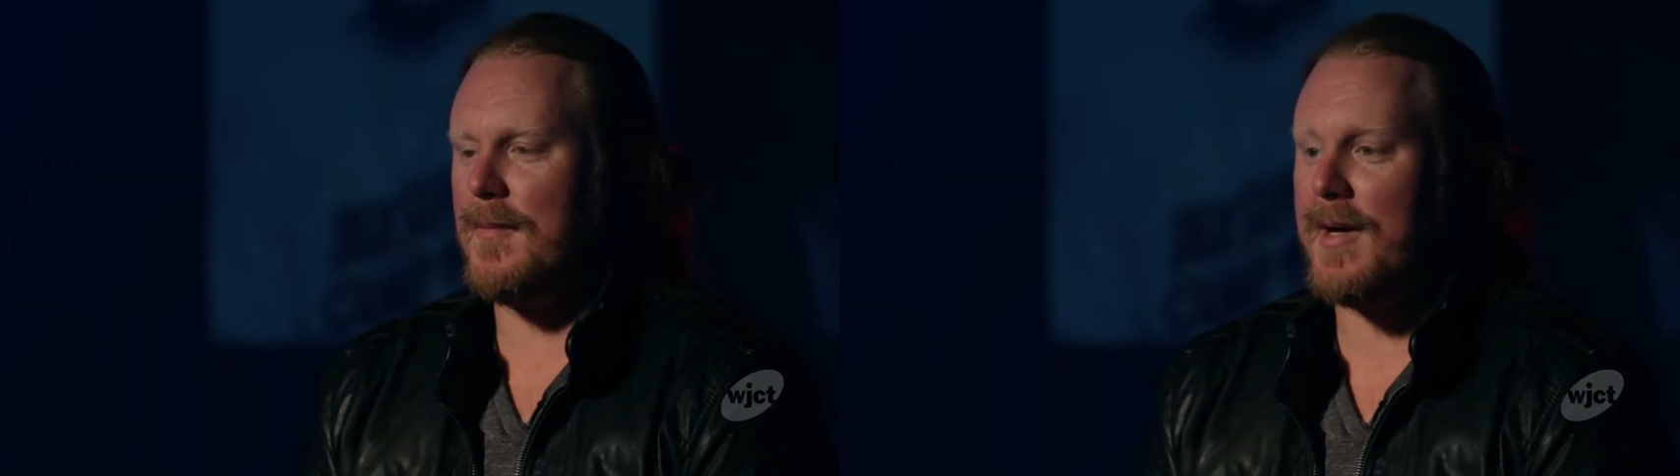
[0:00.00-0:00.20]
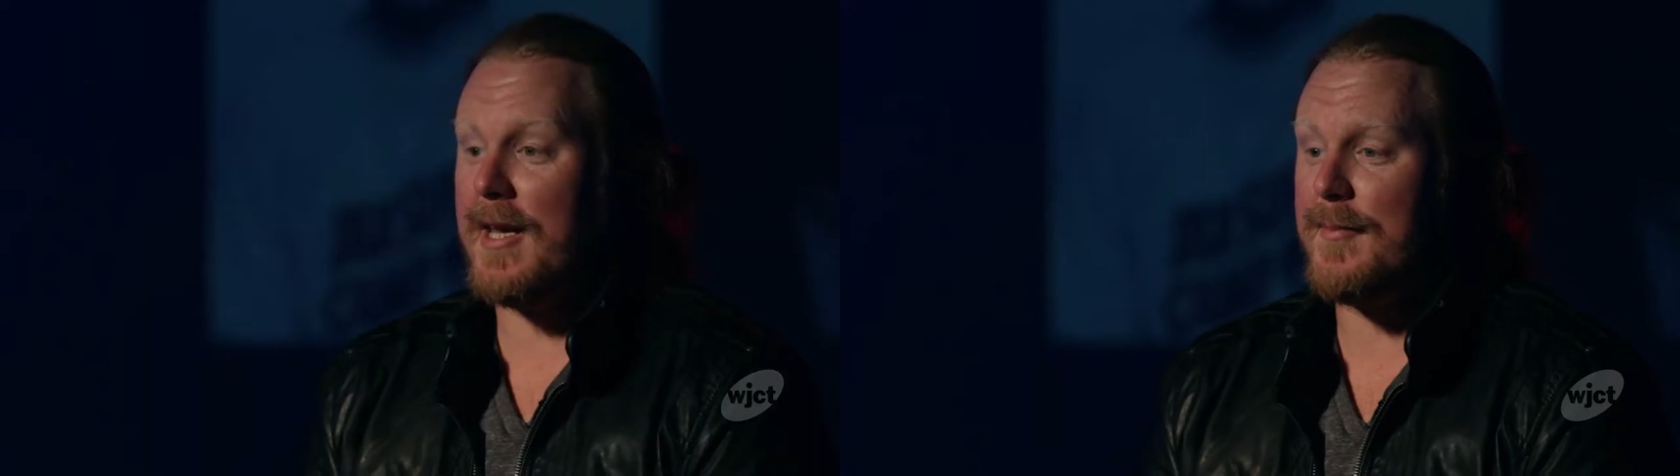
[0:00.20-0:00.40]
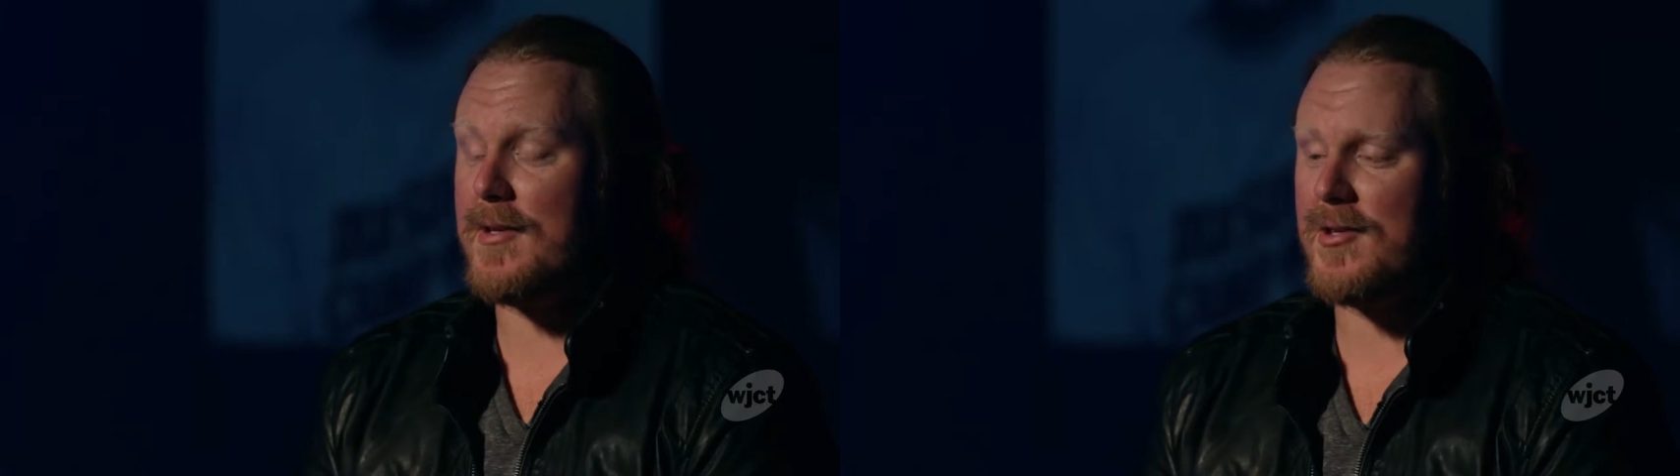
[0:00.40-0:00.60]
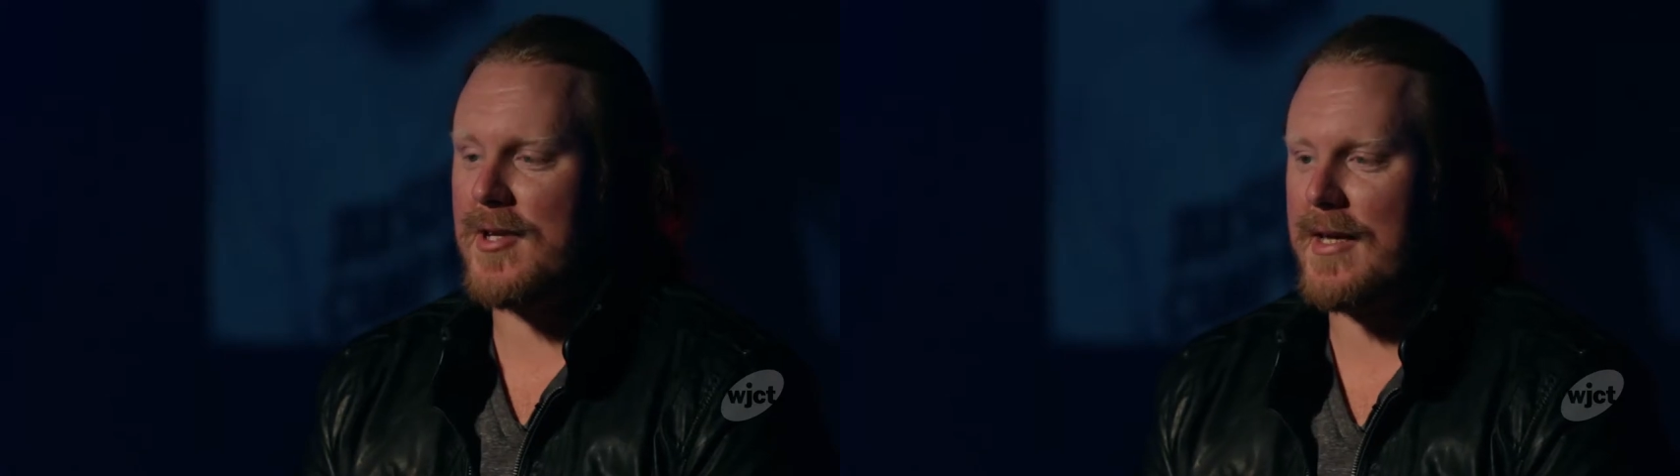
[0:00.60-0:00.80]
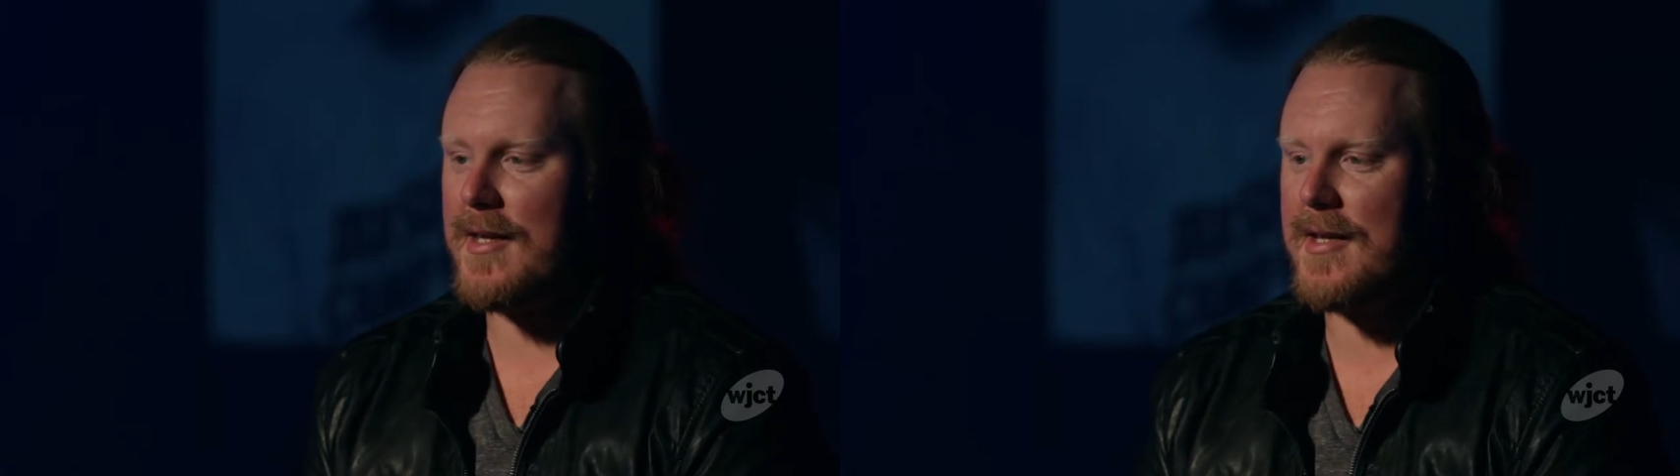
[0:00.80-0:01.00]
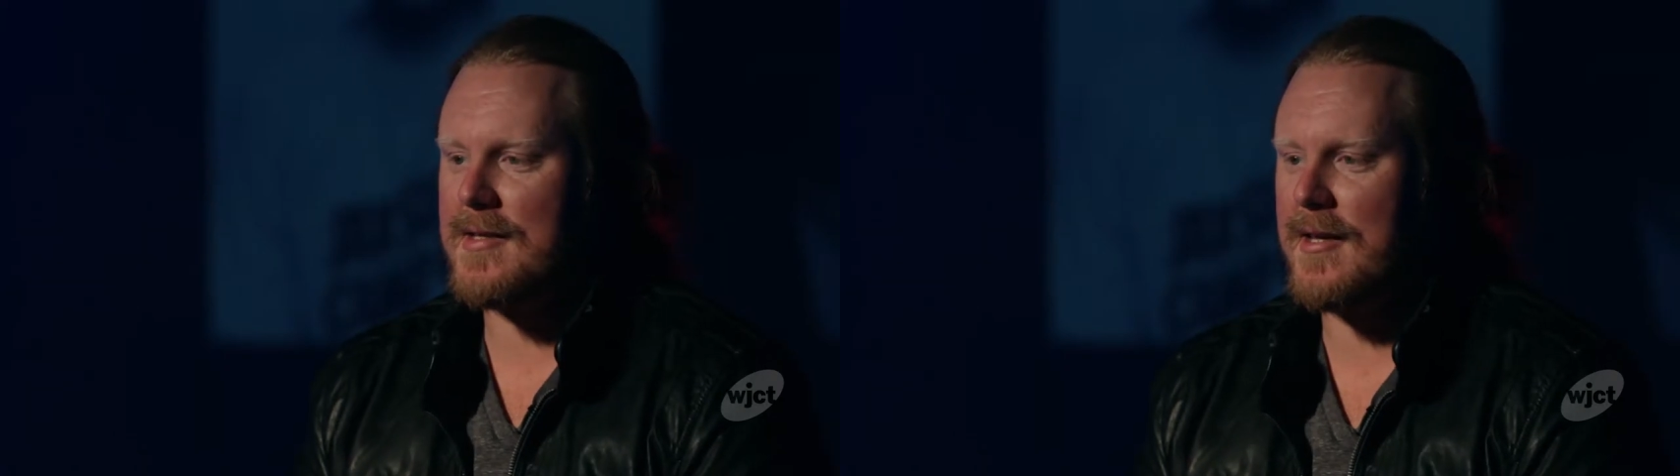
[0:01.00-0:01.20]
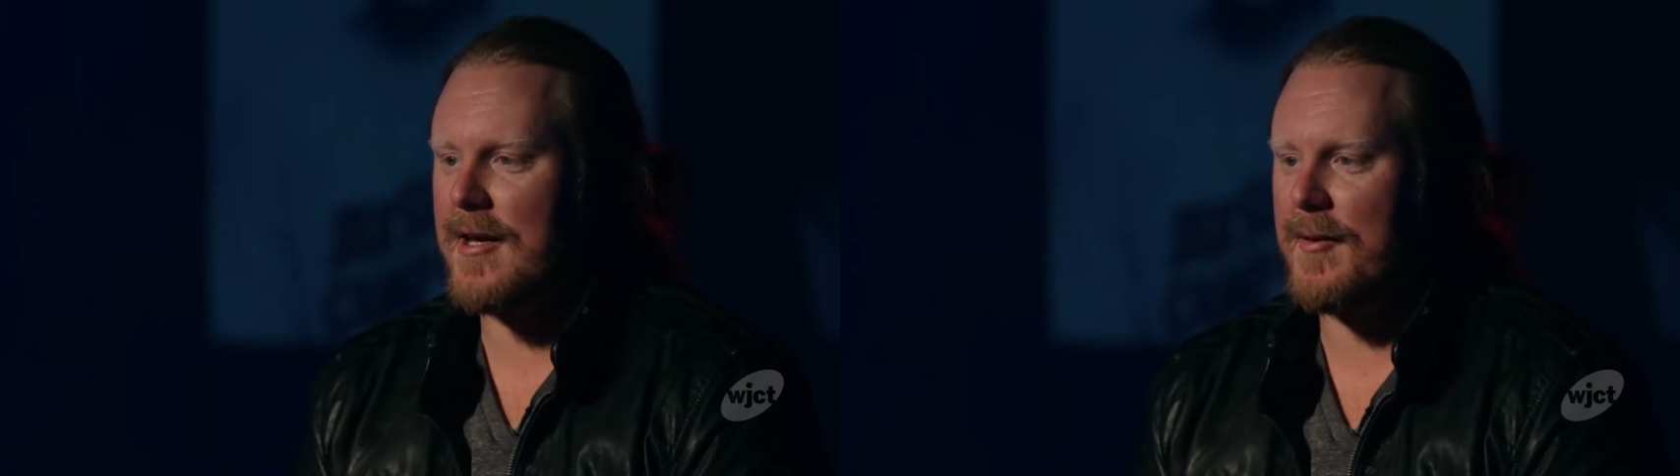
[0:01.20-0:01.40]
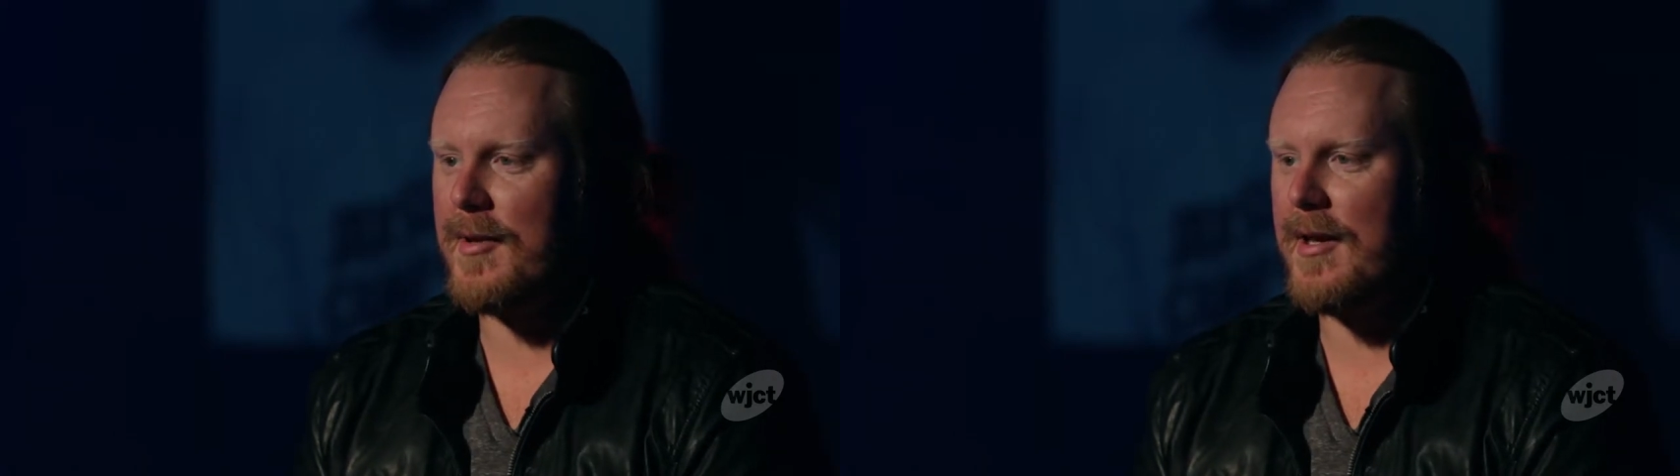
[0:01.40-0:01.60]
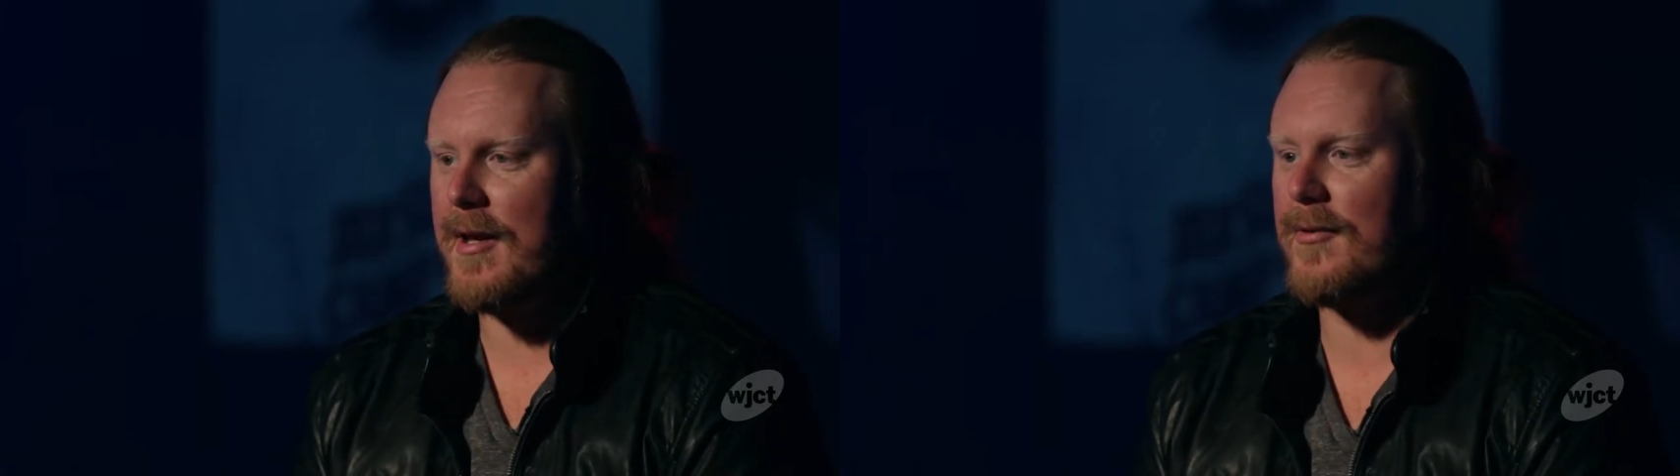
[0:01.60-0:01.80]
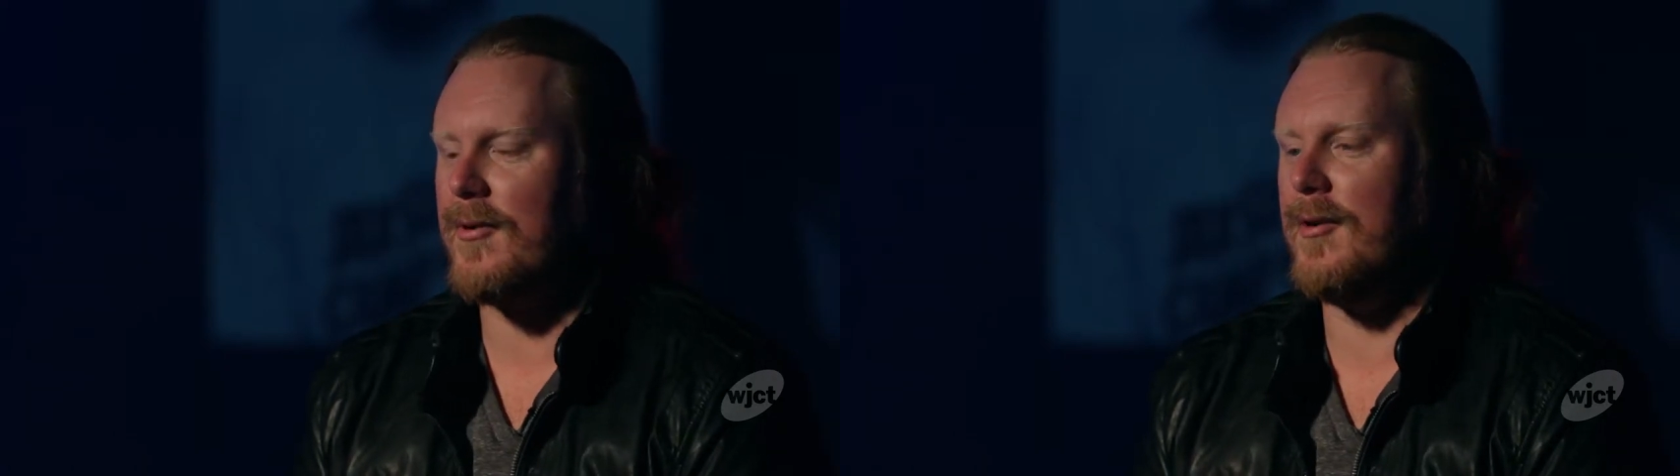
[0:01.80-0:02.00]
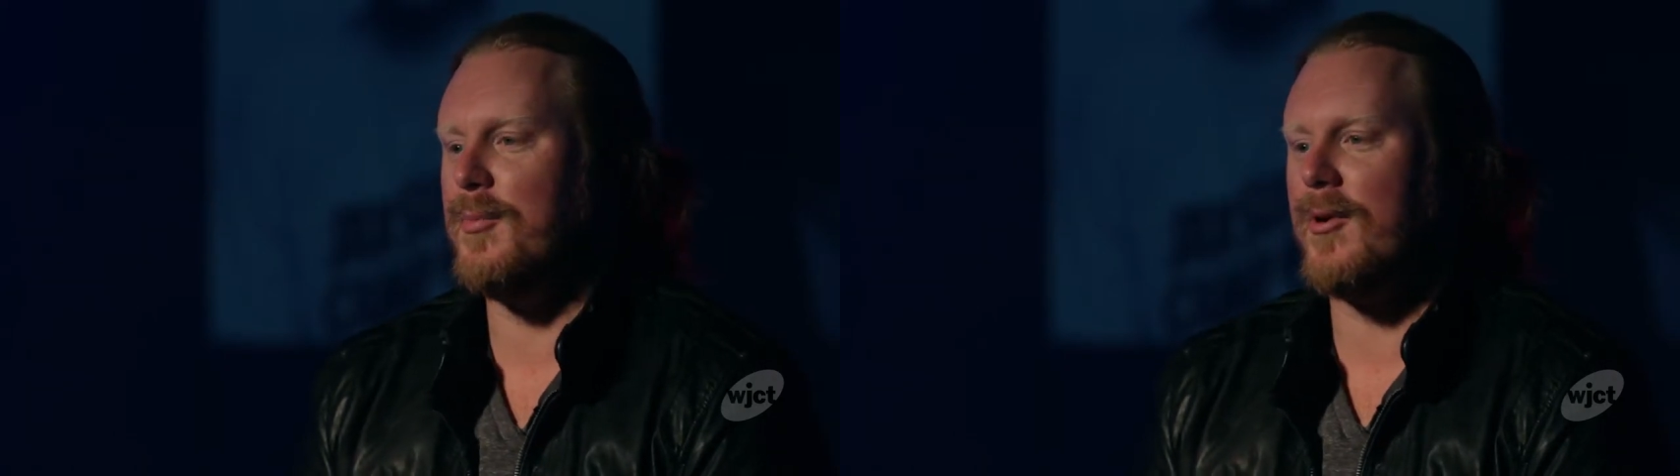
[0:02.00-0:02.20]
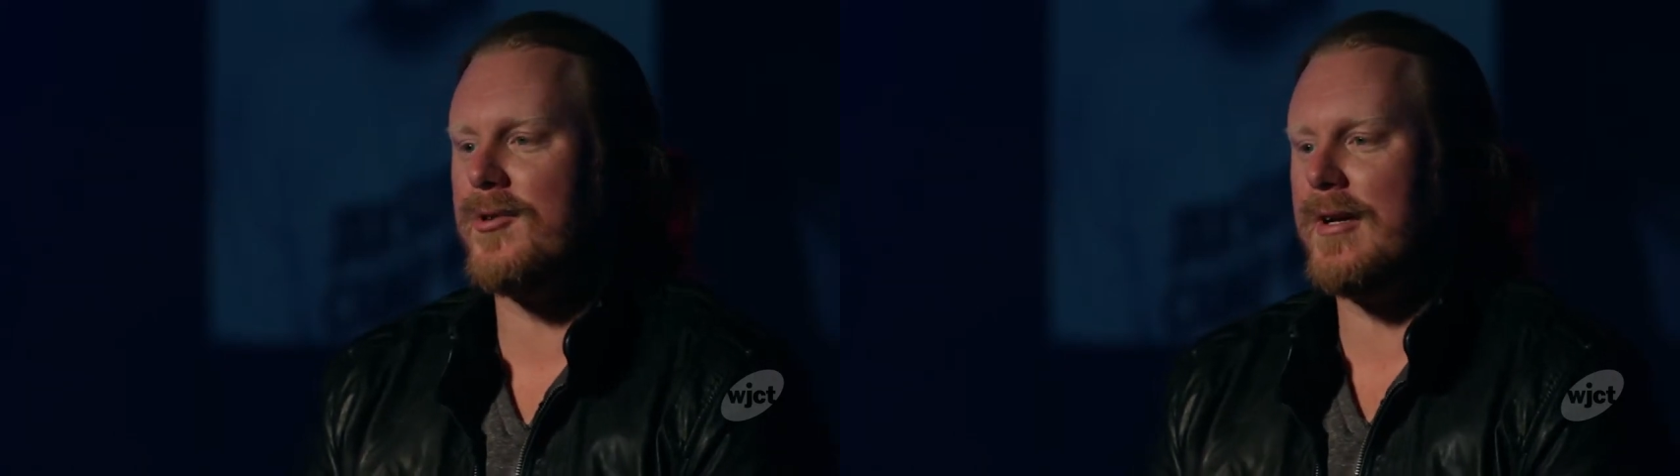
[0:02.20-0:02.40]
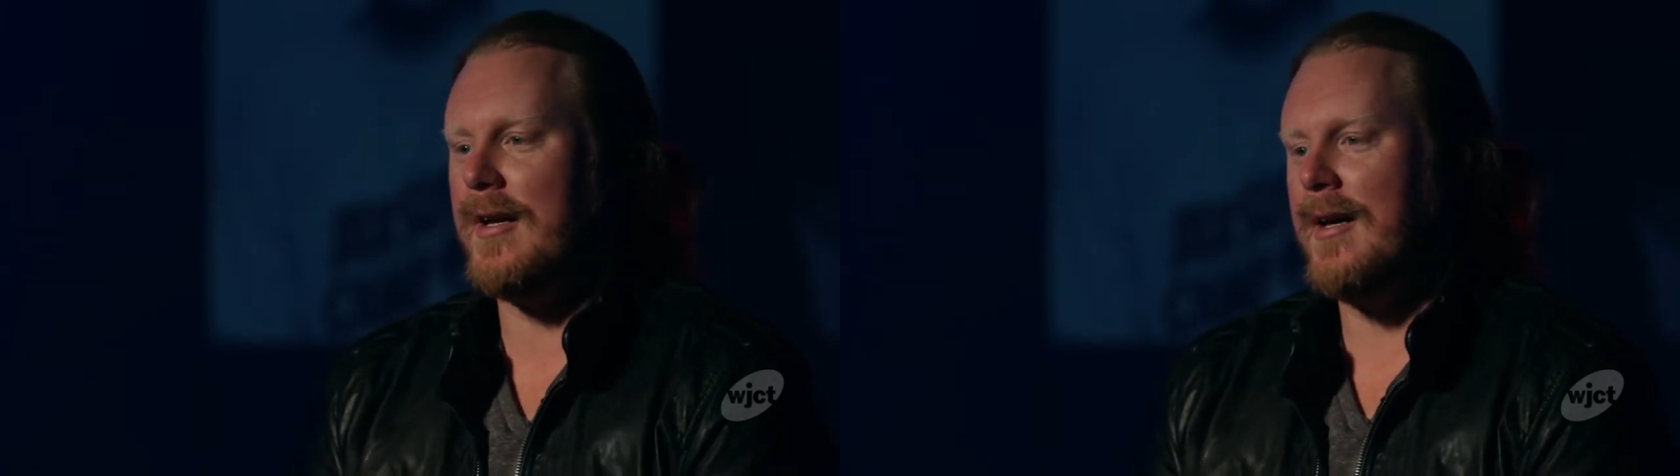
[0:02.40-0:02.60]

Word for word: My name is Chad Dennis and I am an editorial portrait